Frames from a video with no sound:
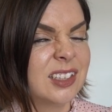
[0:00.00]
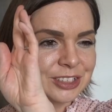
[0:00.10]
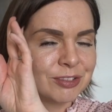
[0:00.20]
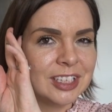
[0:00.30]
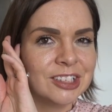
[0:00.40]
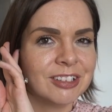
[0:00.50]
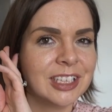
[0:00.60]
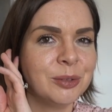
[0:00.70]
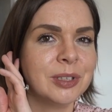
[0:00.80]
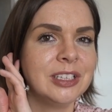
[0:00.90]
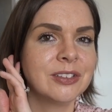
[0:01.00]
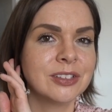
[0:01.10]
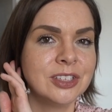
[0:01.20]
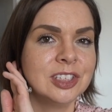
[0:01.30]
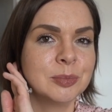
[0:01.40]
It's really tricky when you've
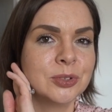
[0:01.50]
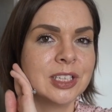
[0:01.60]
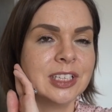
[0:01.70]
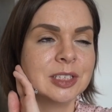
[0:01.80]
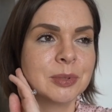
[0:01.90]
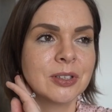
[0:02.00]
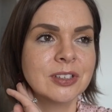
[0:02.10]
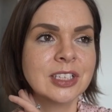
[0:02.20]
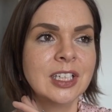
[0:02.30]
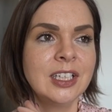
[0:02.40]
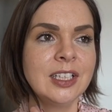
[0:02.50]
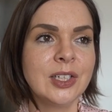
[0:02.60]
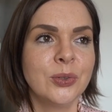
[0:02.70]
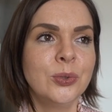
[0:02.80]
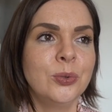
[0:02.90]
got 2 small kids, because you
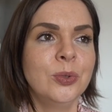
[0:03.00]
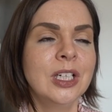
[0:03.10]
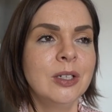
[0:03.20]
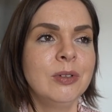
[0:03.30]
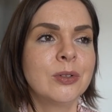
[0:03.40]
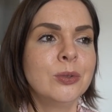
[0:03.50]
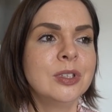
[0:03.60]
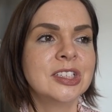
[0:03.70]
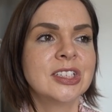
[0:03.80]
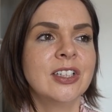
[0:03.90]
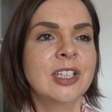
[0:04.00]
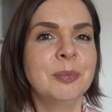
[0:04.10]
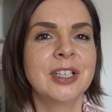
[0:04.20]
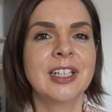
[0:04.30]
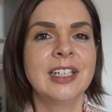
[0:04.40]
think, oh, we've got all this
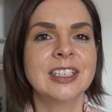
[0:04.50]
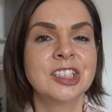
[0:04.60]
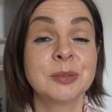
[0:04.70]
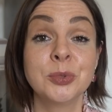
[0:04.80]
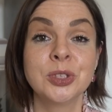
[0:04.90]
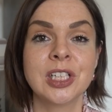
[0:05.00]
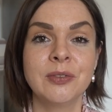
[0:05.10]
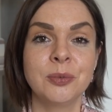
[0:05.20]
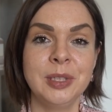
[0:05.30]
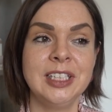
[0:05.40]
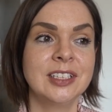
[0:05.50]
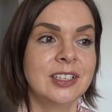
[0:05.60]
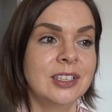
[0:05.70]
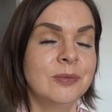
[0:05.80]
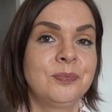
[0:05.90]
time, but then that's just more time for me
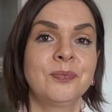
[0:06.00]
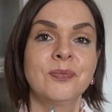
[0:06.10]
to